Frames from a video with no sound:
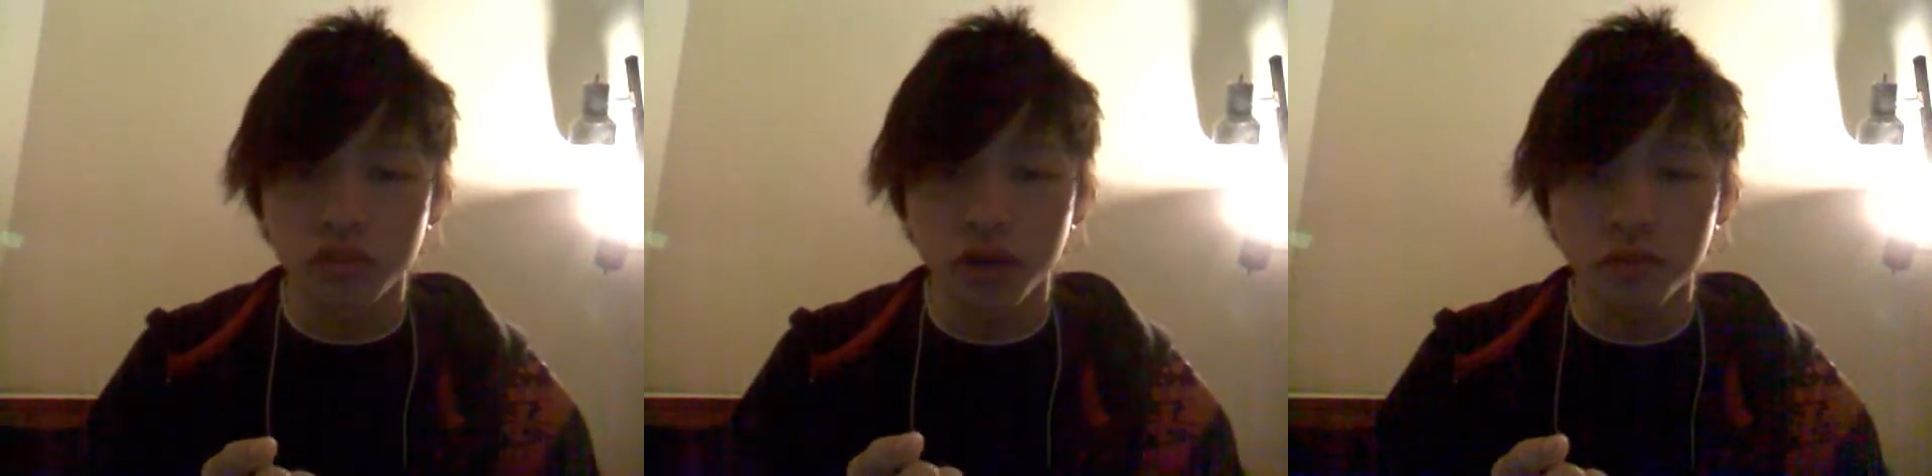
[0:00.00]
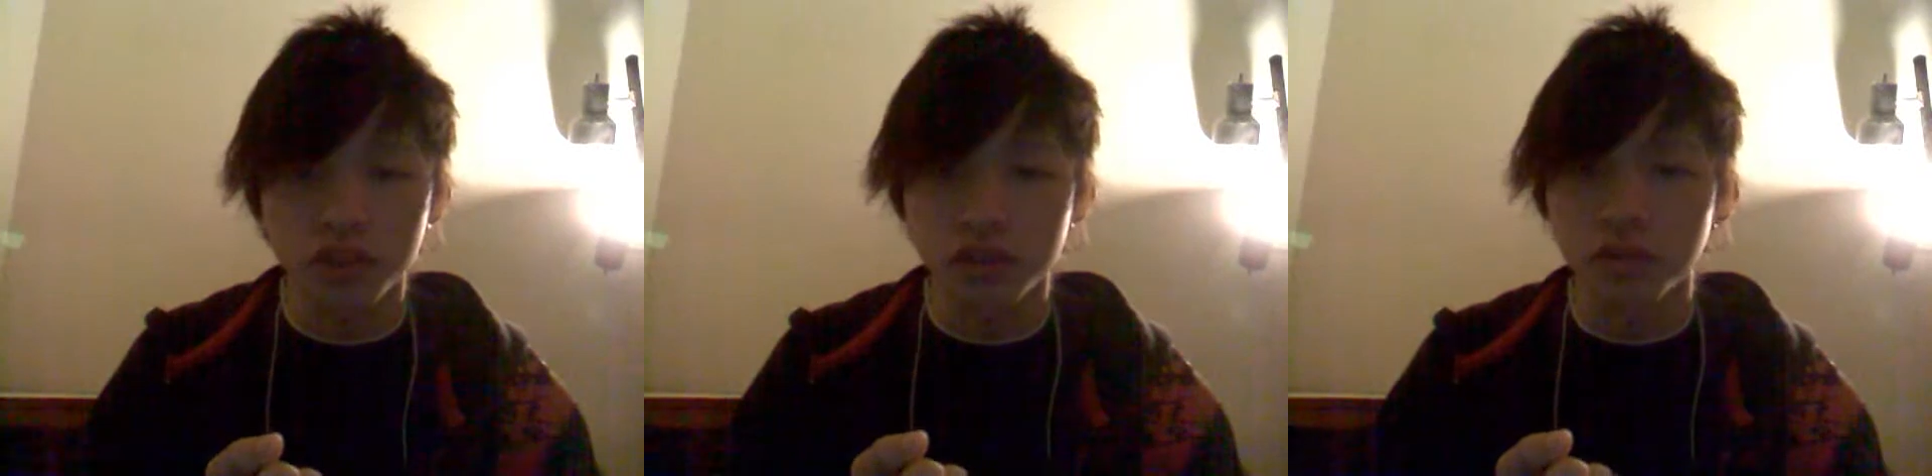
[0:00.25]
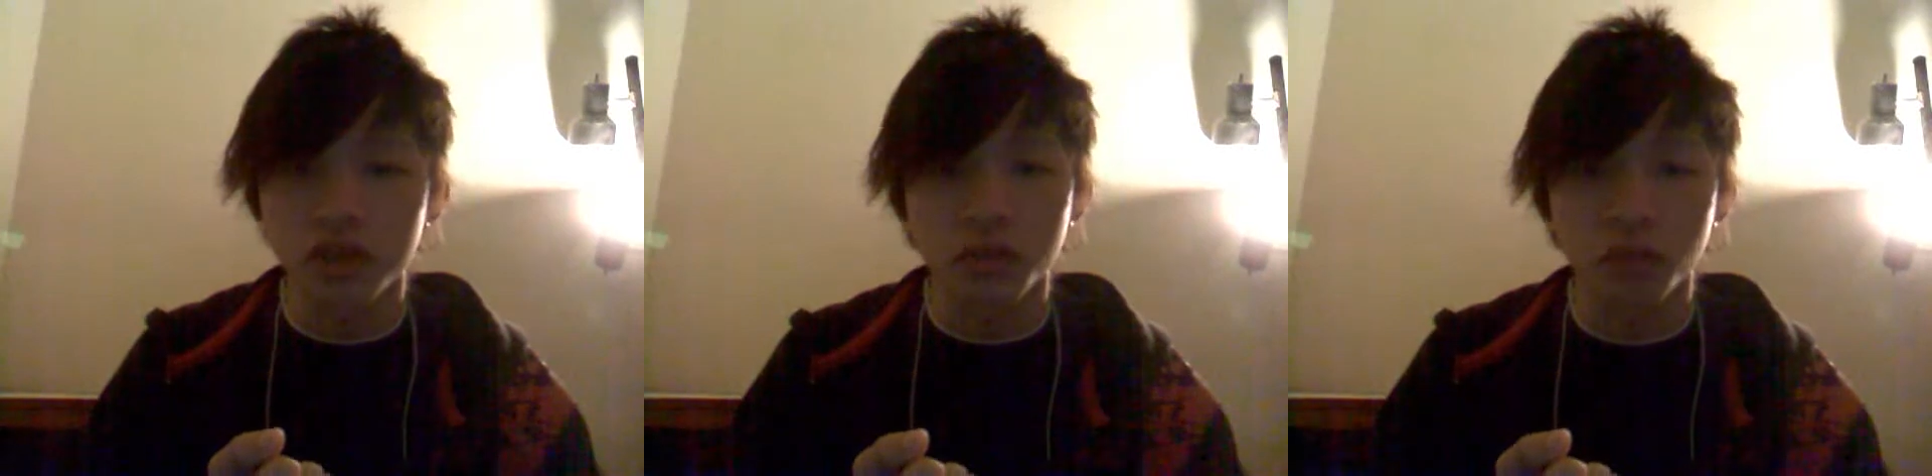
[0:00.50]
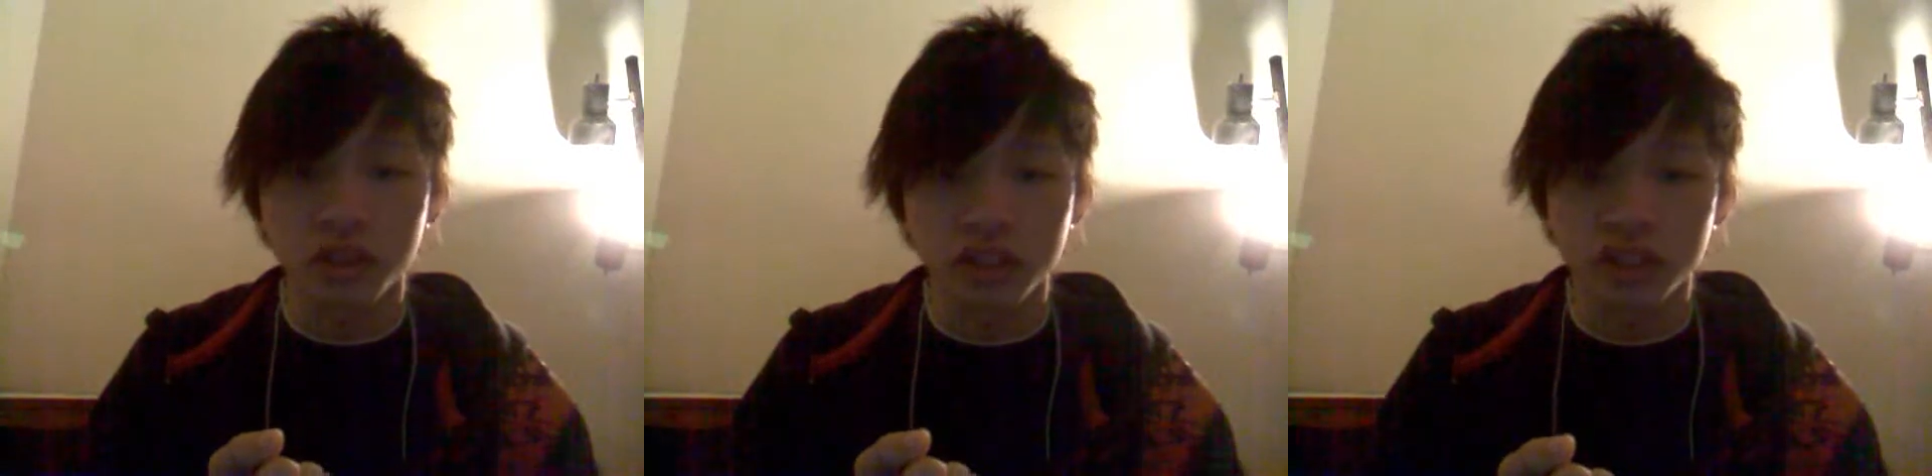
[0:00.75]
drop it,
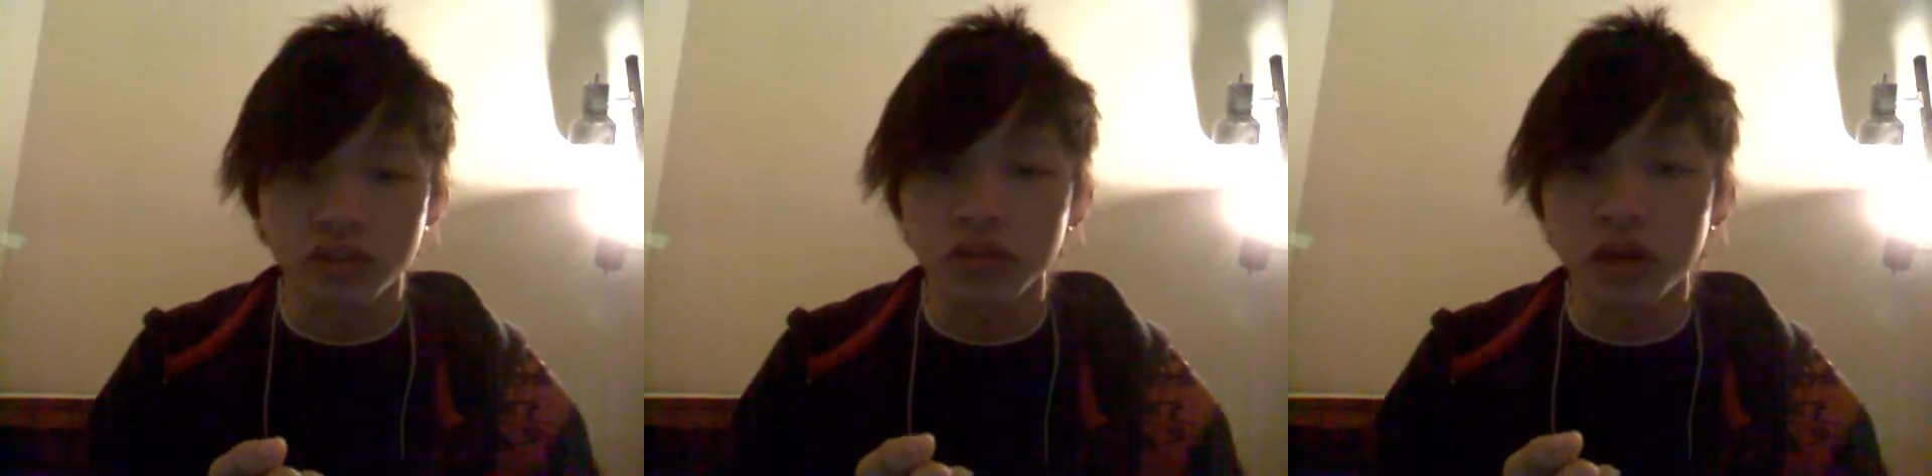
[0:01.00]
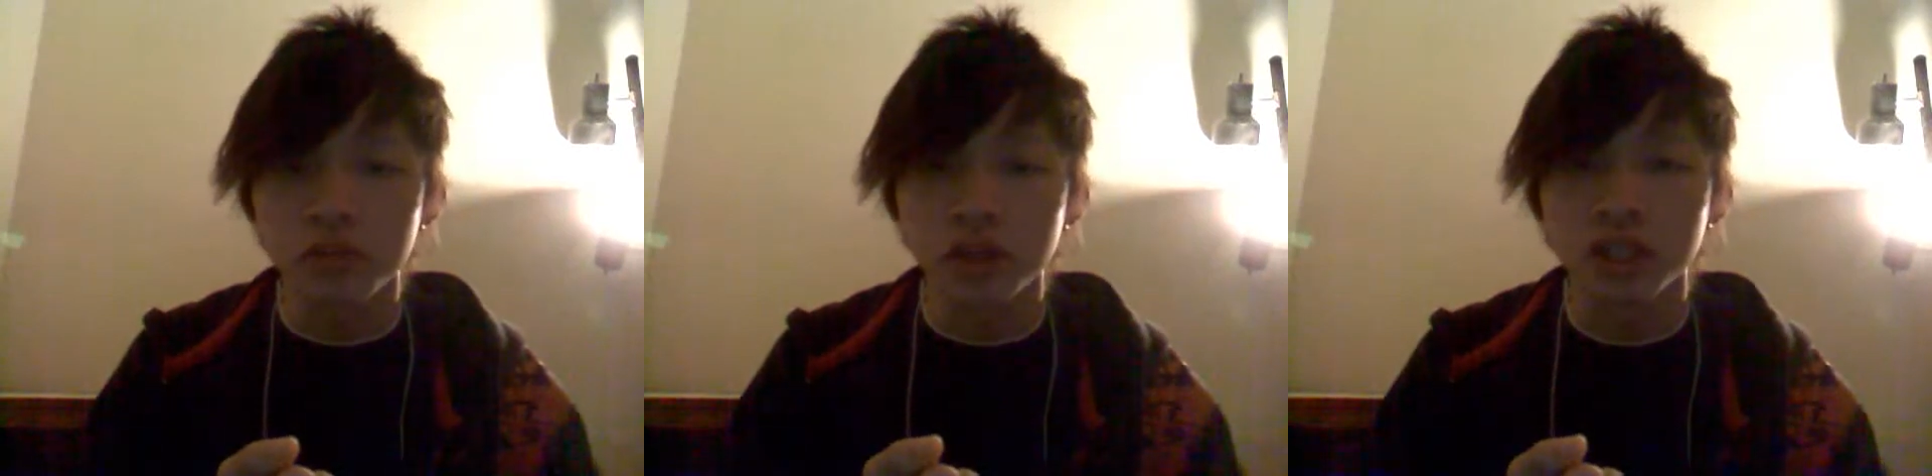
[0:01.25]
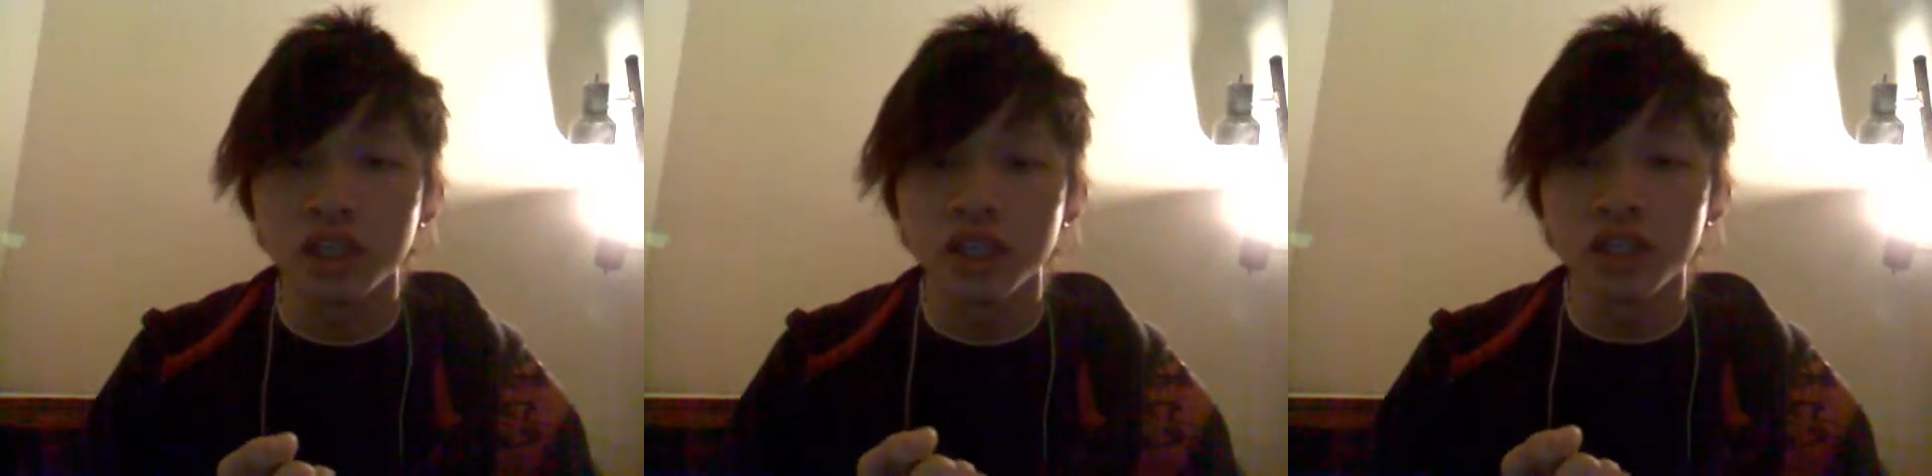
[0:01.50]
smash once and drop it.